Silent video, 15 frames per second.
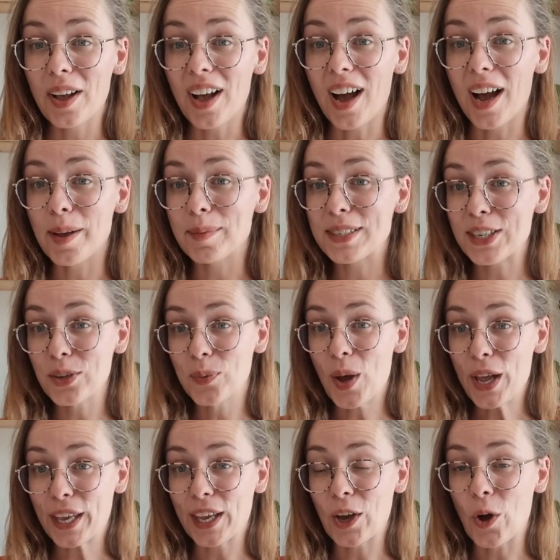I'm still
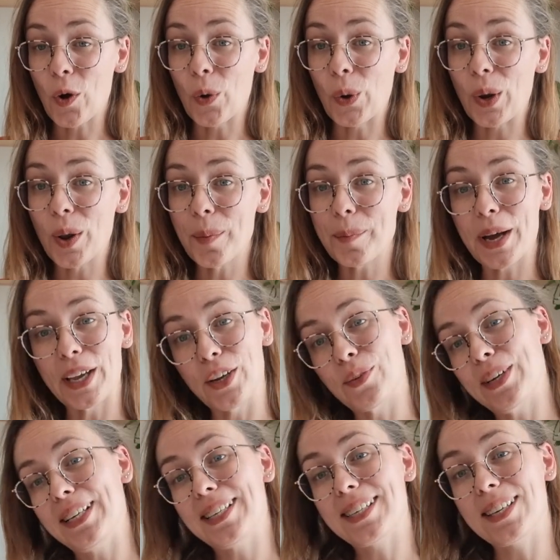working on my
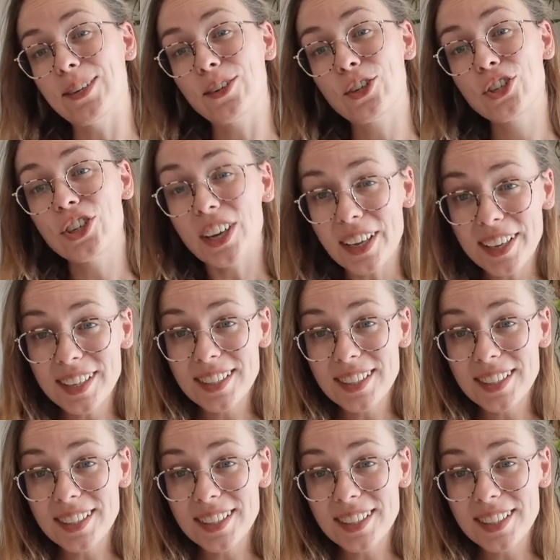green silk shirt,